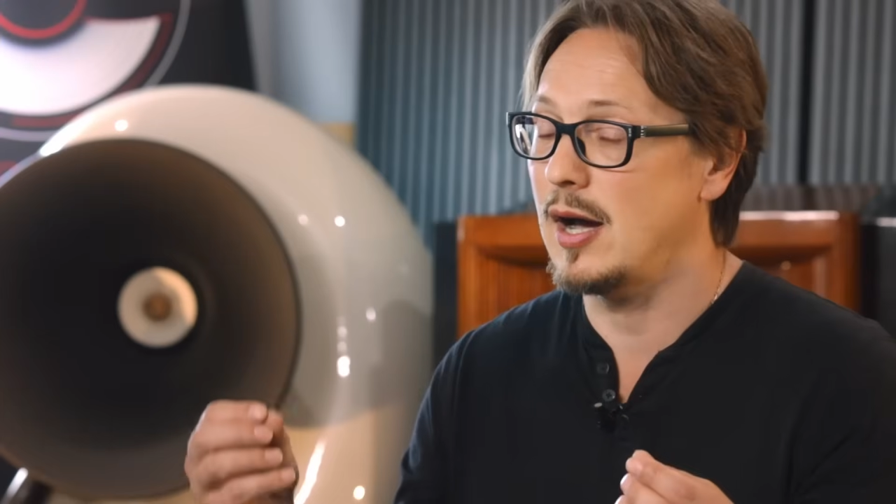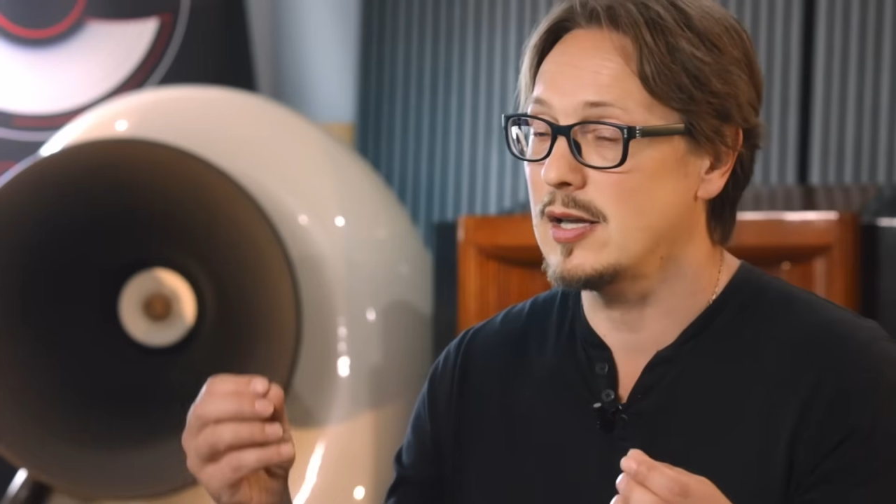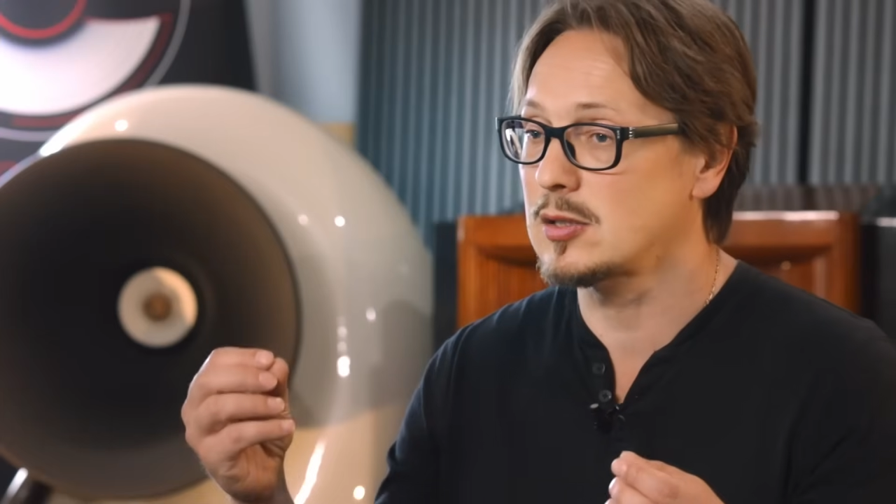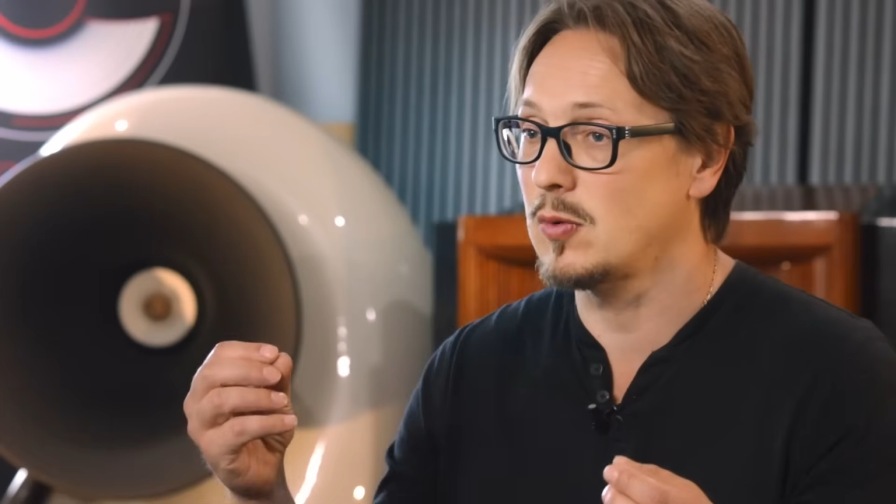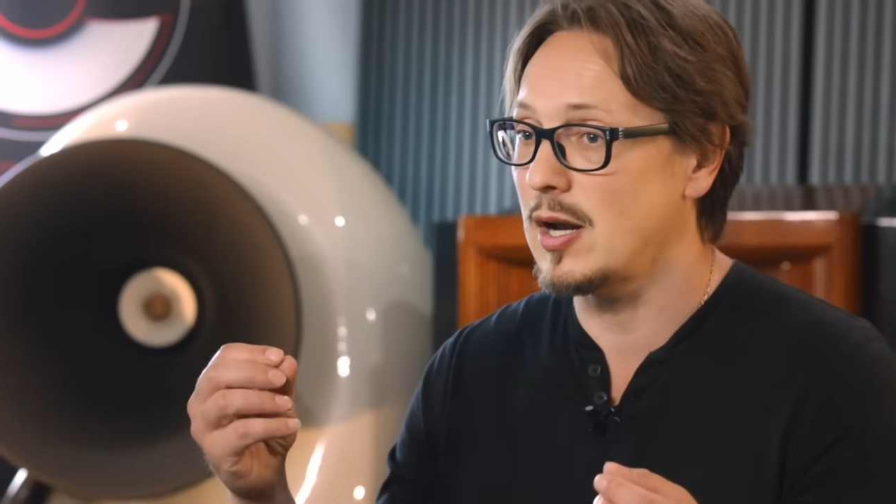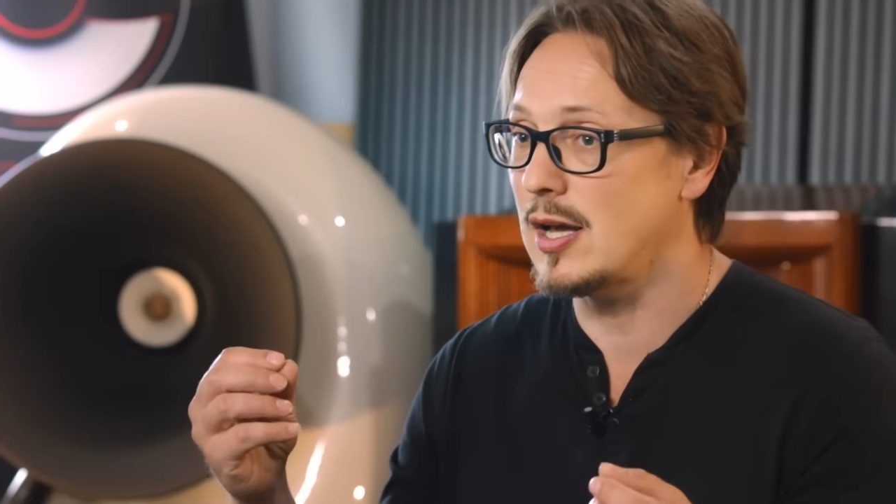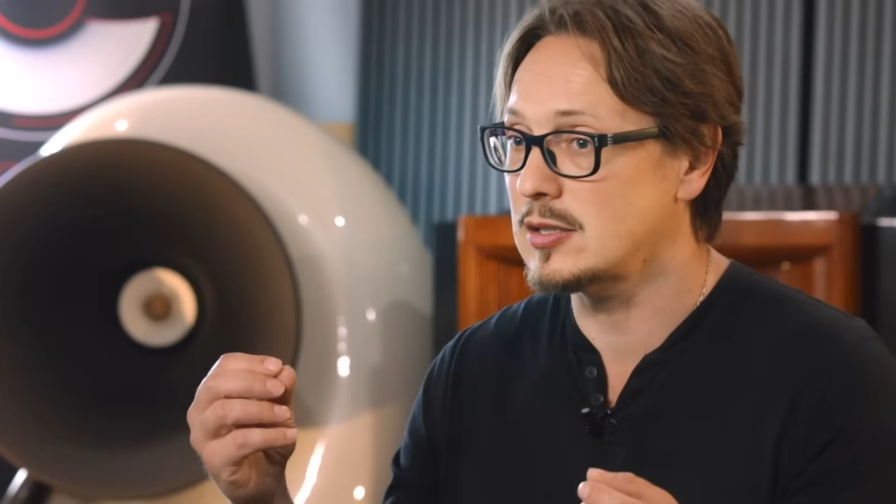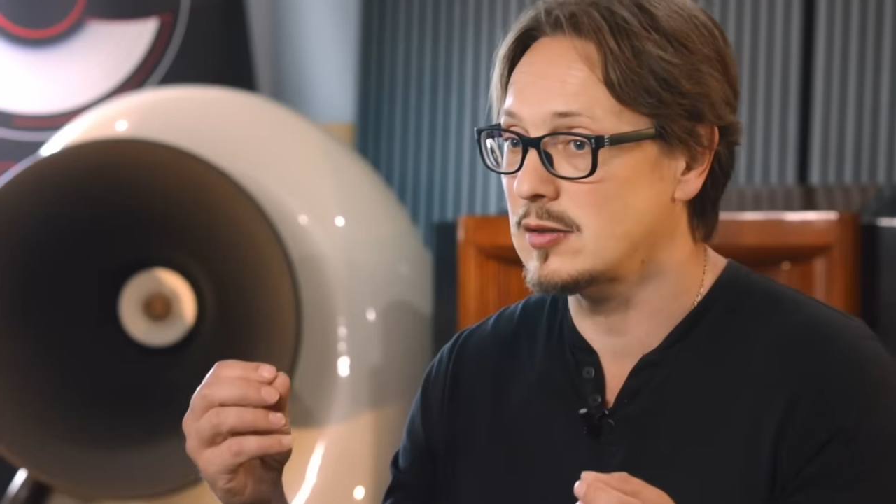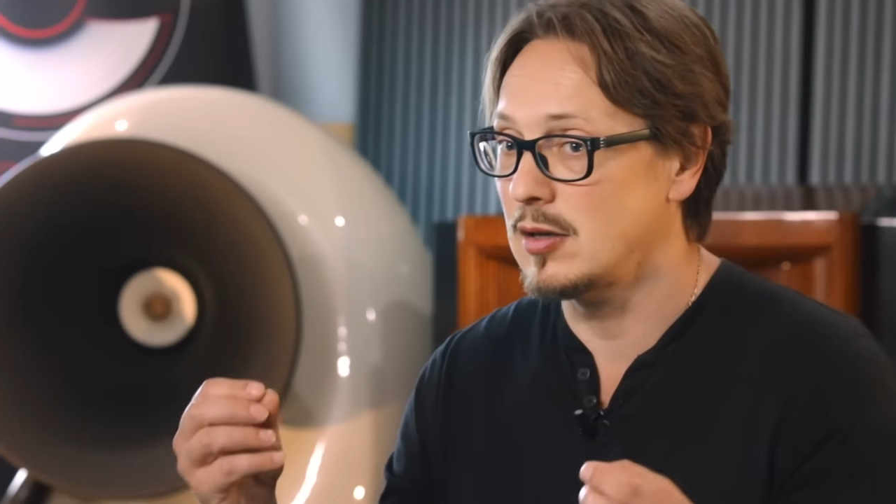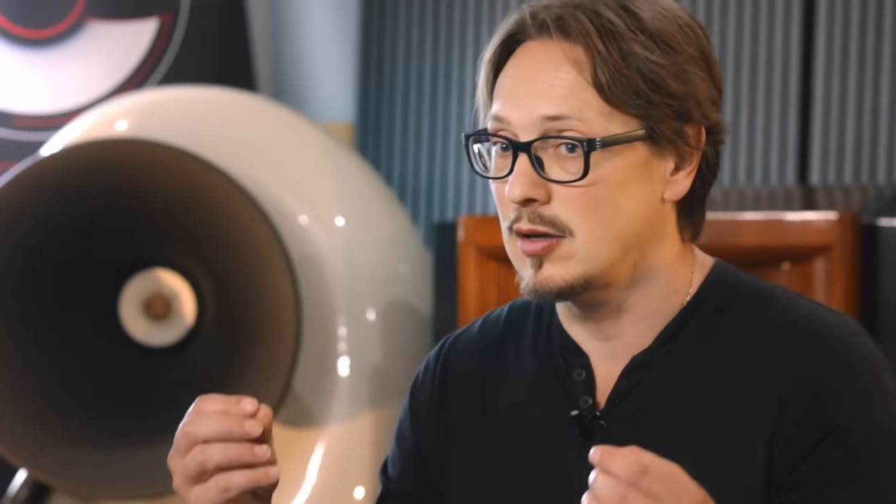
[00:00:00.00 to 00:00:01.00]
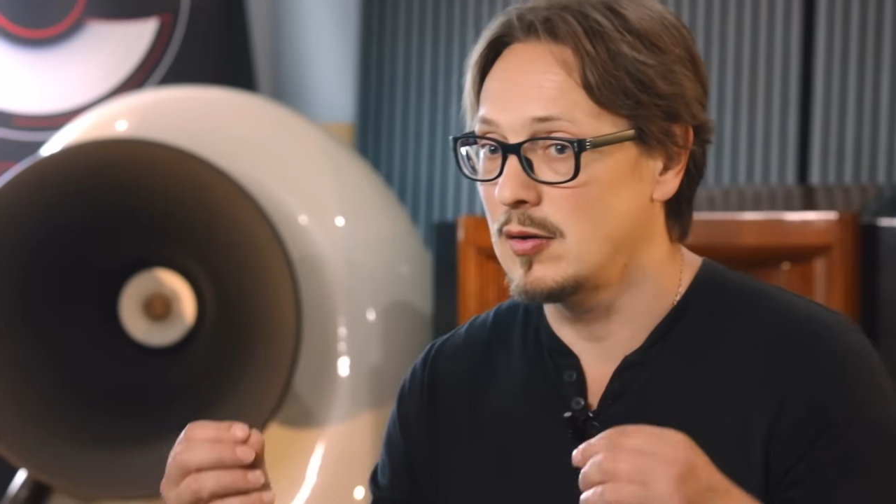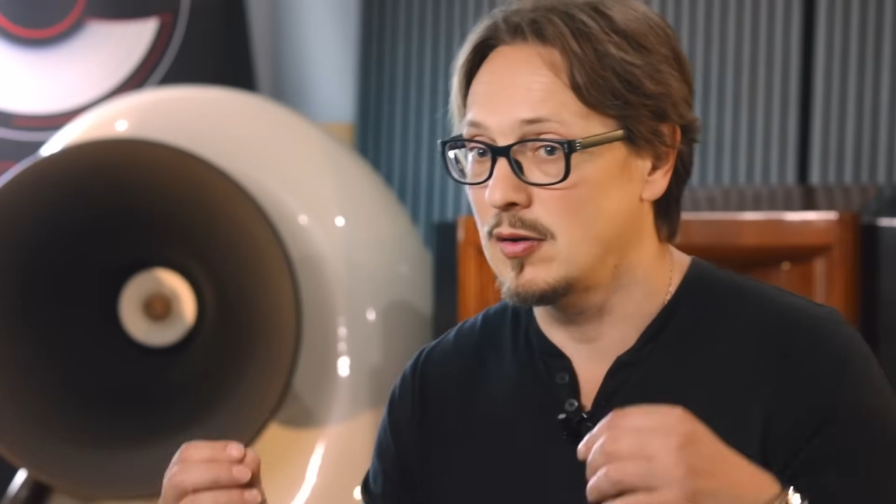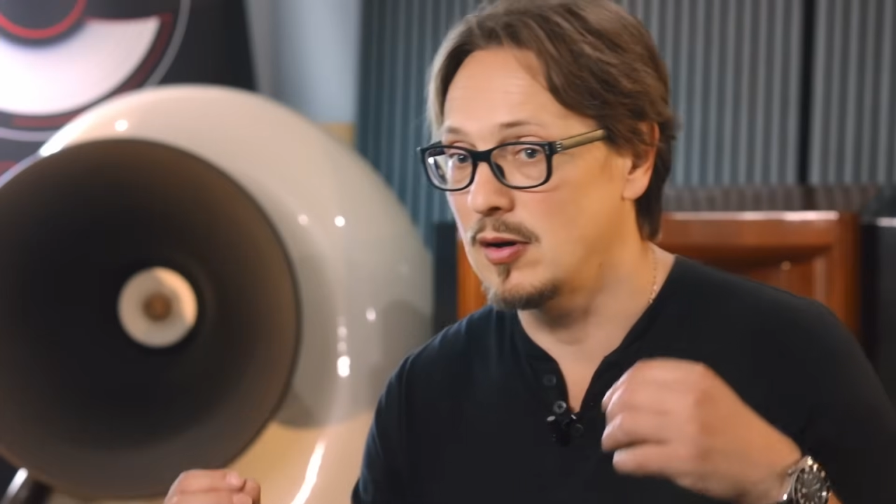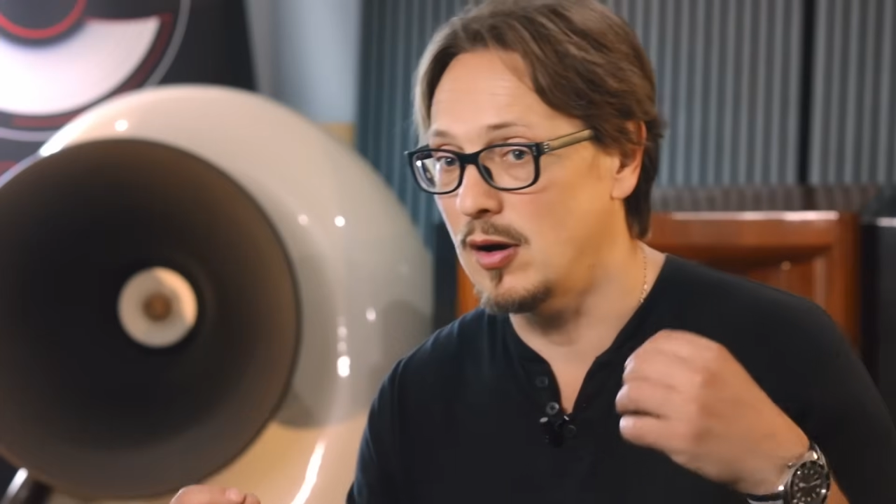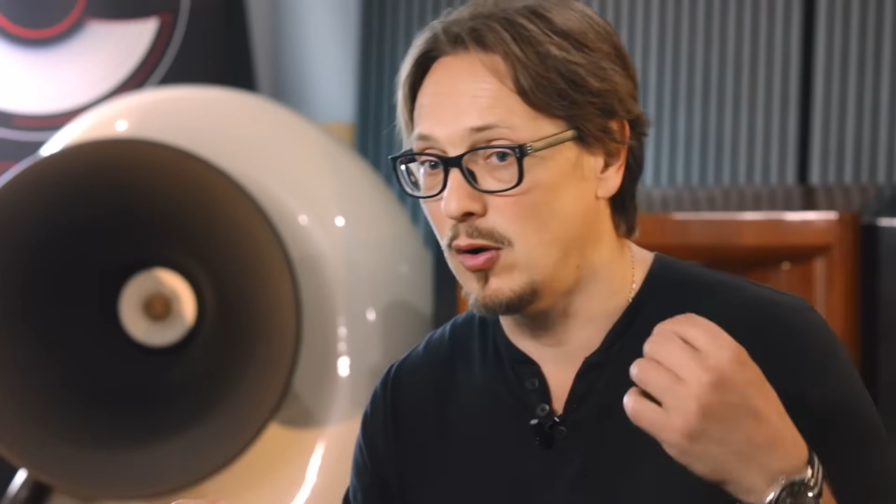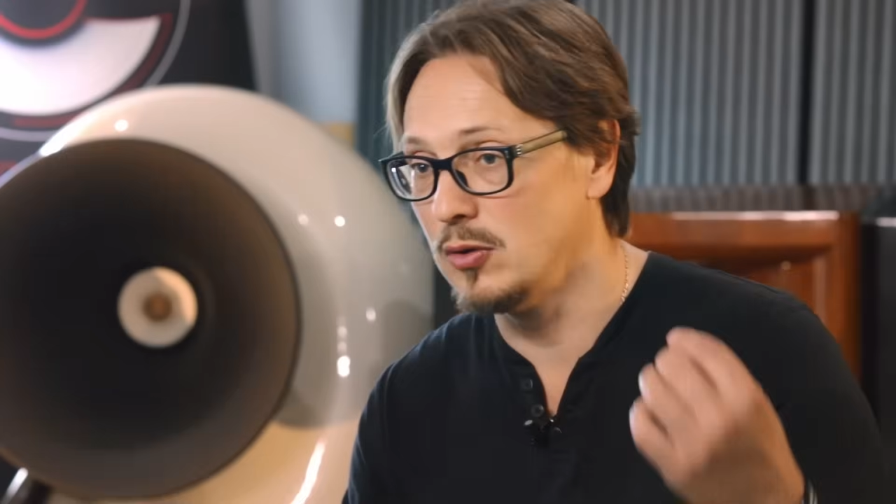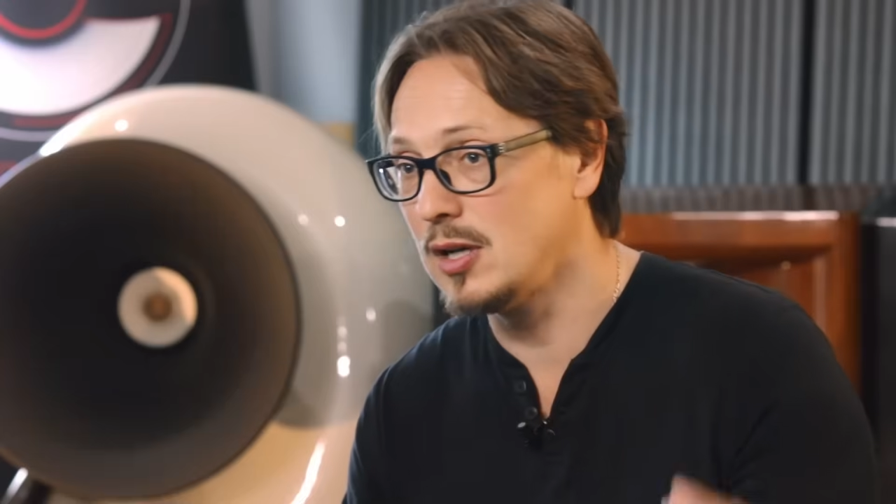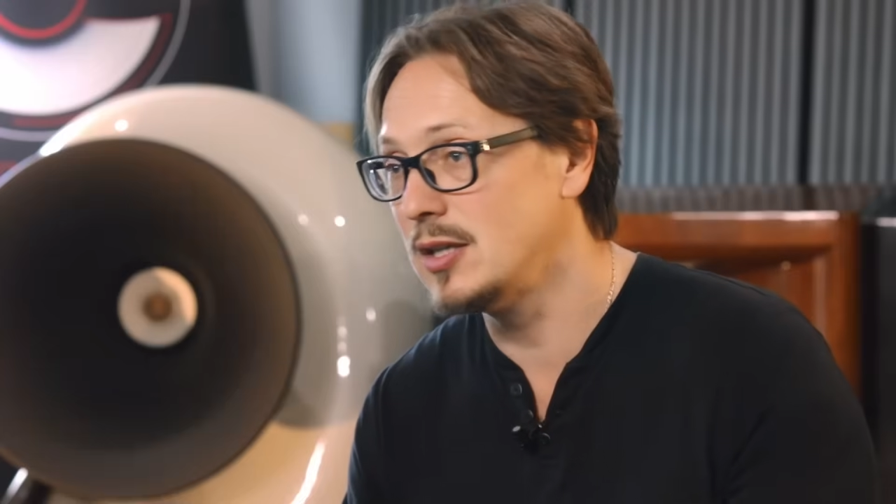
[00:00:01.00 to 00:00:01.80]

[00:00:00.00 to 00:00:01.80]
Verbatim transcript: I square S on